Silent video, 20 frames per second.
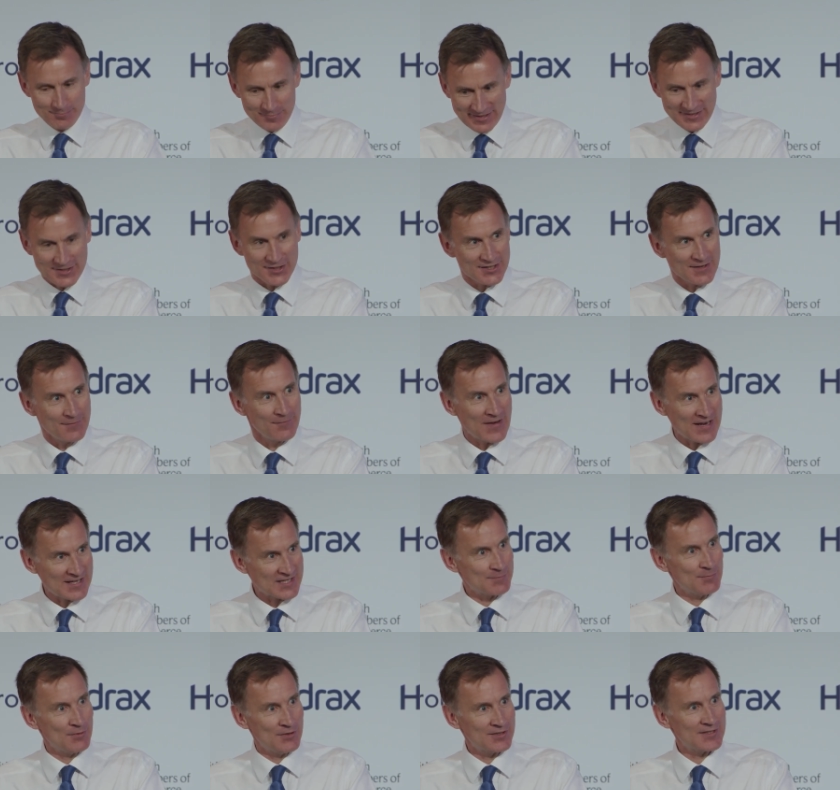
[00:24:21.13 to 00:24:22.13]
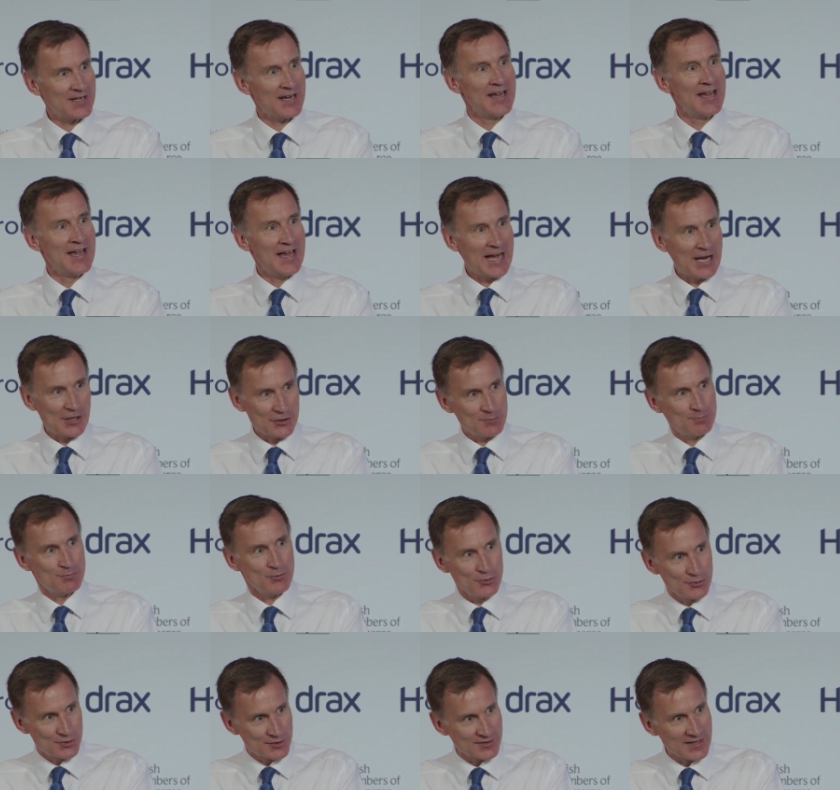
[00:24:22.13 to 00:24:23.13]
business investment, how to
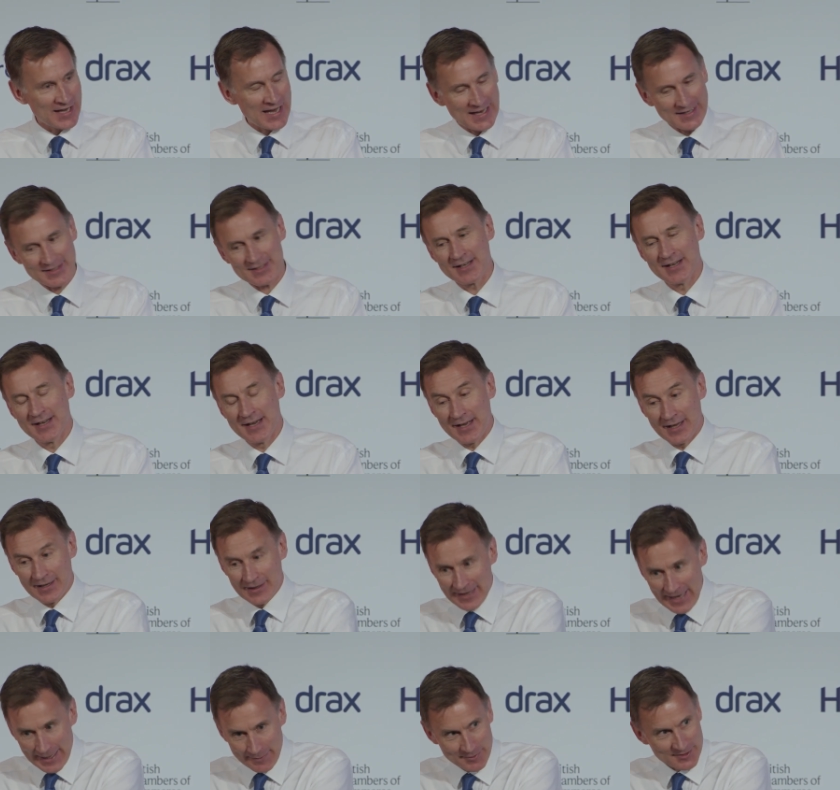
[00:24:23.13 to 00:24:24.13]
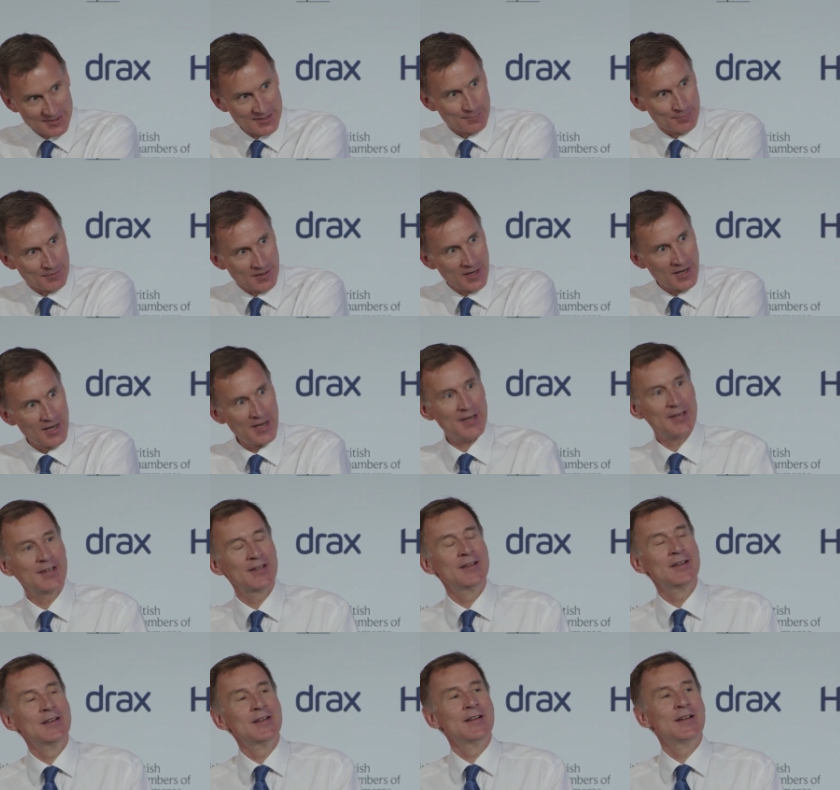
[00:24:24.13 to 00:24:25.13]
boost that, labour supply.
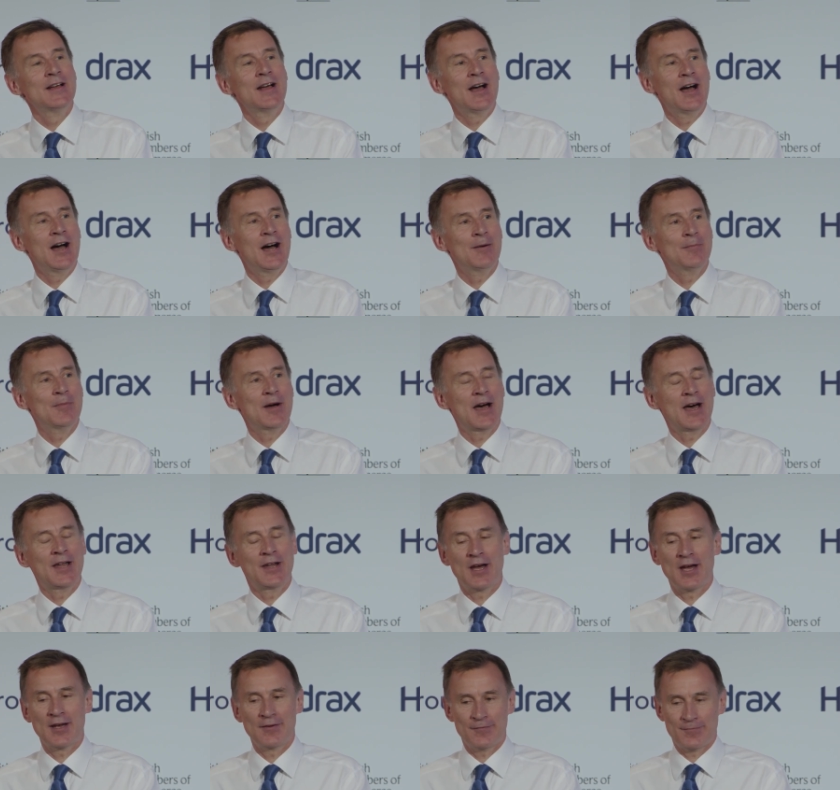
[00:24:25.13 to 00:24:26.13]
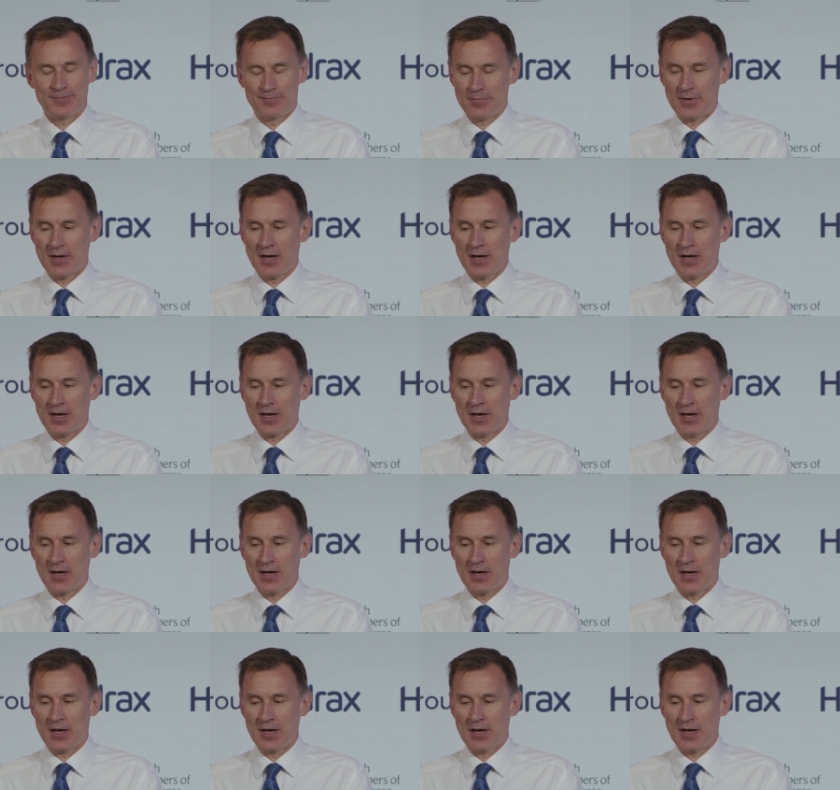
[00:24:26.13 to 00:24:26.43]
And I've